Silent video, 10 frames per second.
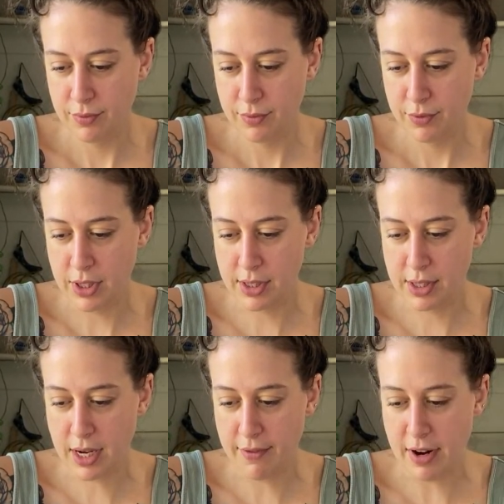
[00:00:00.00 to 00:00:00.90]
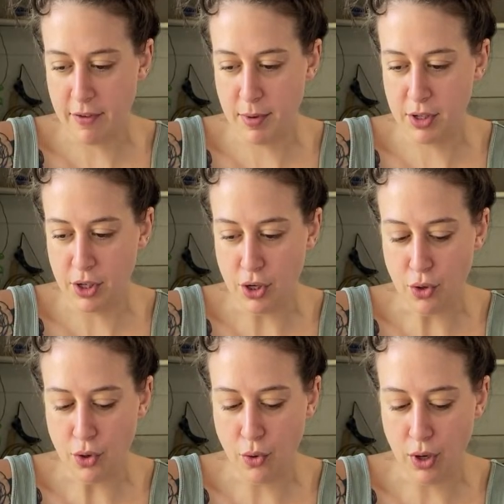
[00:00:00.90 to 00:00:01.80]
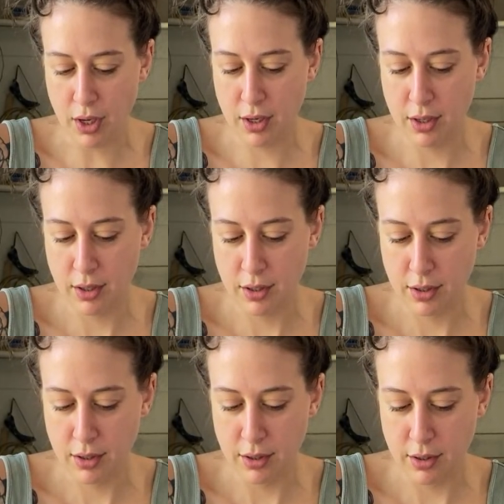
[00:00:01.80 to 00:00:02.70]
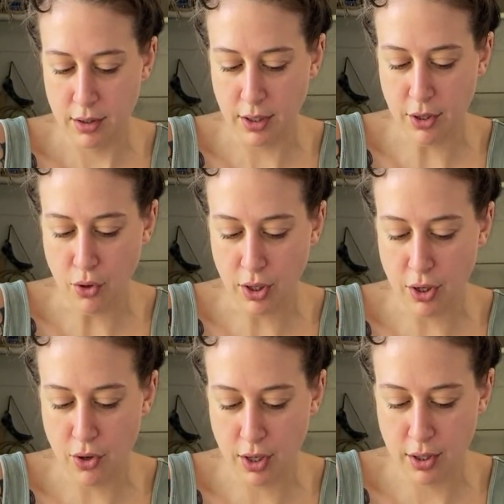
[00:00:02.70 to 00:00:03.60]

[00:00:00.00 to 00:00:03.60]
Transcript: Jessica said I've never been to New York. Like New York, New York?